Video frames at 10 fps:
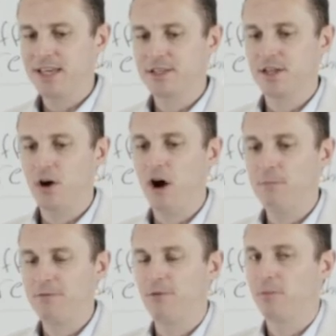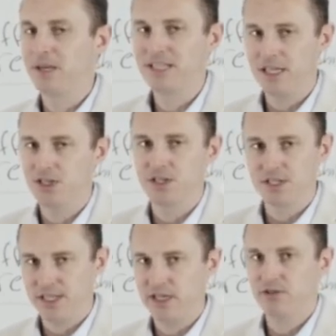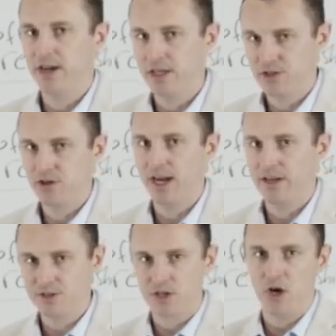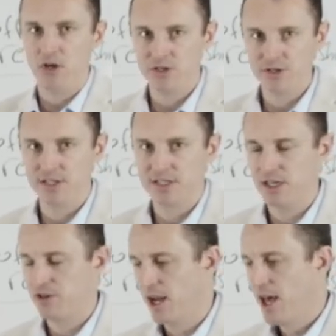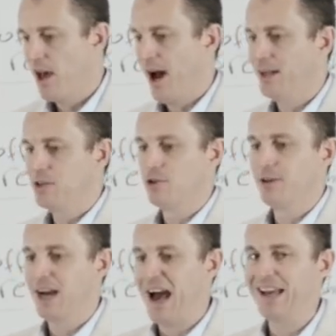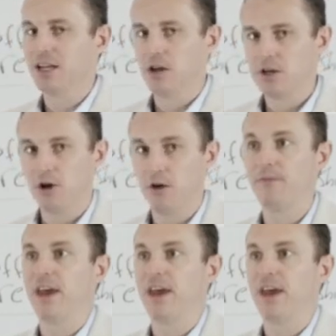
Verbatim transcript: things that high performing teachers, teacher aides, trainers, coaches, etc., are doing a lot of.